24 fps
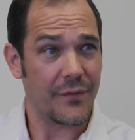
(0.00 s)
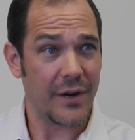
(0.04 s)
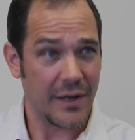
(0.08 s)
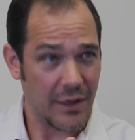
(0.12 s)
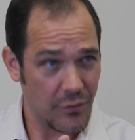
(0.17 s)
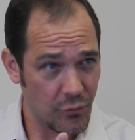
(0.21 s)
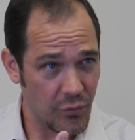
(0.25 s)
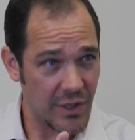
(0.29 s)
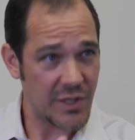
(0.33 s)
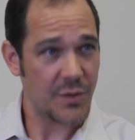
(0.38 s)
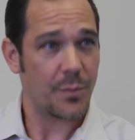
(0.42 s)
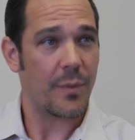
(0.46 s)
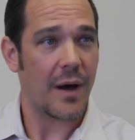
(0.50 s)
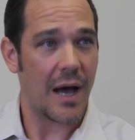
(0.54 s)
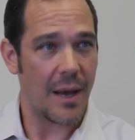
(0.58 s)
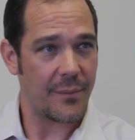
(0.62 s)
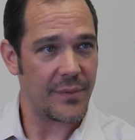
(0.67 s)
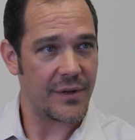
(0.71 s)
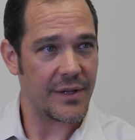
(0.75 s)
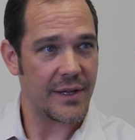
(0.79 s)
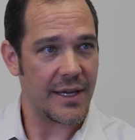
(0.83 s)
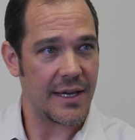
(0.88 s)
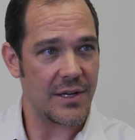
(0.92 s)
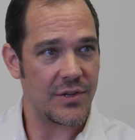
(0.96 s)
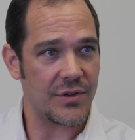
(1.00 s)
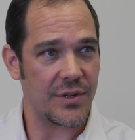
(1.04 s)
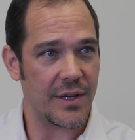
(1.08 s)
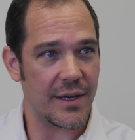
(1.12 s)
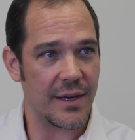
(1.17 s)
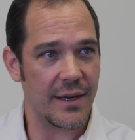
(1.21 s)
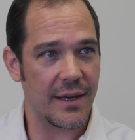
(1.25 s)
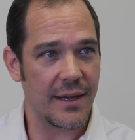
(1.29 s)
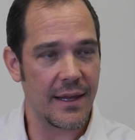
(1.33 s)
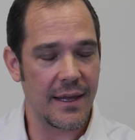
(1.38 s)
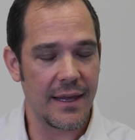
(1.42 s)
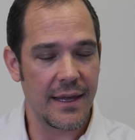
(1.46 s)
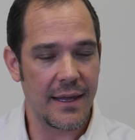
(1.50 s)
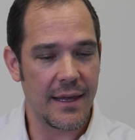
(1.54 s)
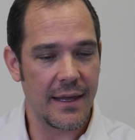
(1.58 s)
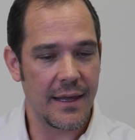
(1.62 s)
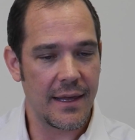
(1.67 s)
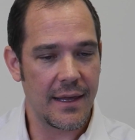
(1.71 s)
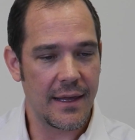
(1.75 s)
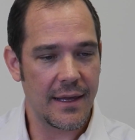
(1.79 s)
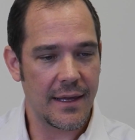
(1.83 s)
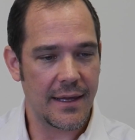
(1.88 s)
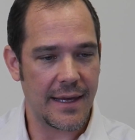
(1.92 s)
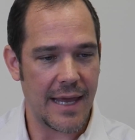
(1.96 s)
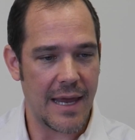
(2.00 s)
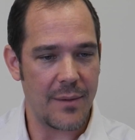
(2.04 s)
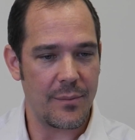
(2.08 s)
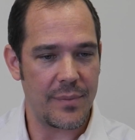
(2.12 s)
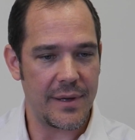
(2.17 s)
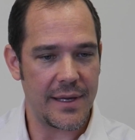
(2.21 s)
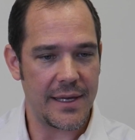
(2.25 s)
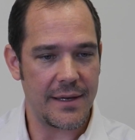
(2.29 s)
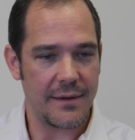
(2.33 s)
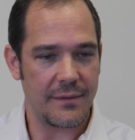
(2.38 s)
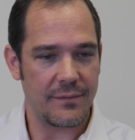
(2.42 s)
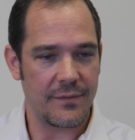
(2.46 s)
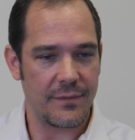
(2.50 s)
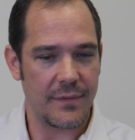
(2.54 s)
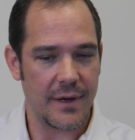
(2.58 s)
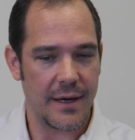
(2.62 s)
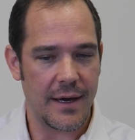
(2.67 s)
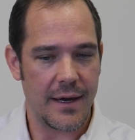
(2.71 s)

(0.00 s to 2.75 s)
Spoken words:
enriched population, can be